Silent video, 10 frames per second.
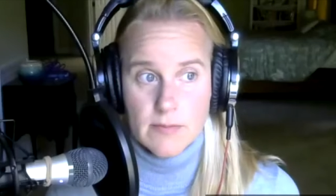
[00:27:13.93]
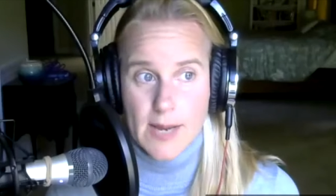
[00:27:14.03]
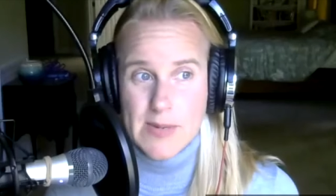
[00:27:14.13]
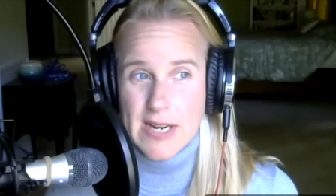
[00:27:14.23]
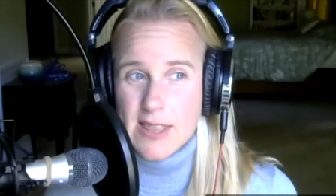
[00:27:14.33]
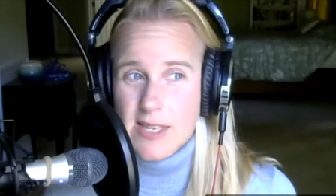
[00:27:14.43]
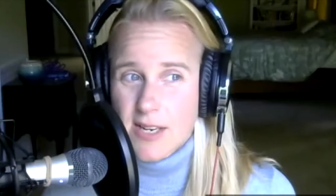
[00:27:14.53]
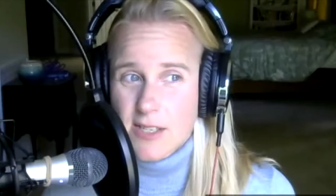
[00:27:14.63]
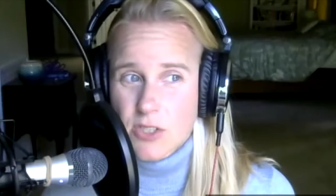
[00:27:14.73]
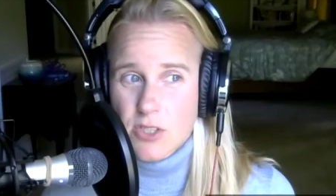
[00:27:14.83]
I mean, I think
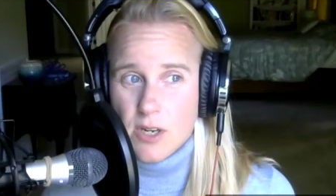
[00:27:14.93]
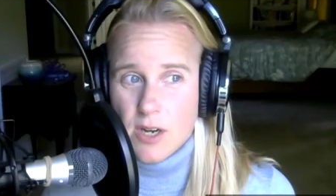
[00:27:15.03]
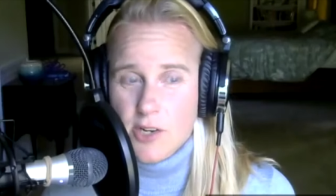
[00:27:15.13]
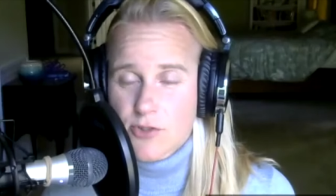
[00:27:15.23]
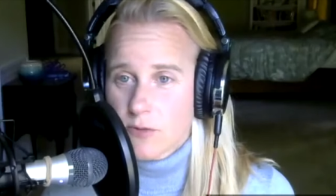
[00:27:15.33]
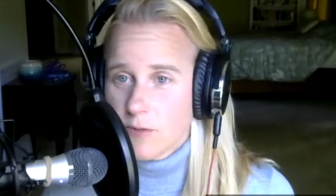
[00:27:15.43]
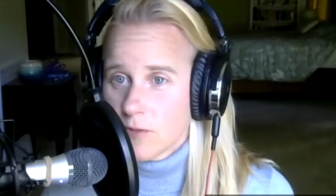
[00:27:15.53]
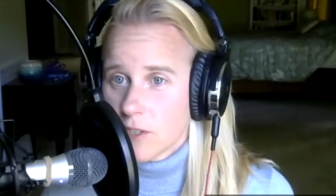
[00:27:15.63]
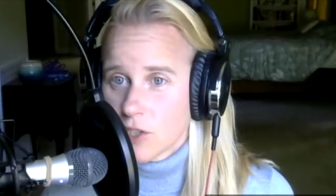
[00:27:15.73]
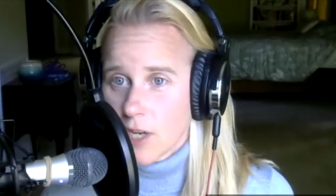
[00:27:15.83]
I took one hundred
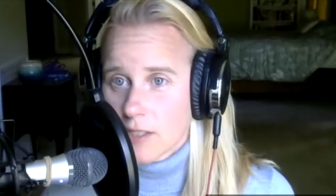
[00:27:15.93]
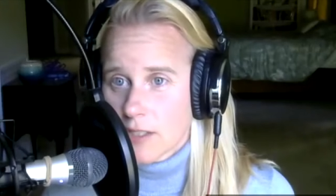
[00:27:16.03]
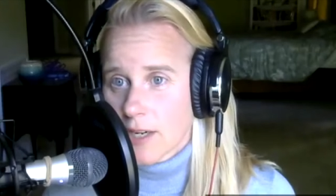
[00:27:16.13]
fifty shots and I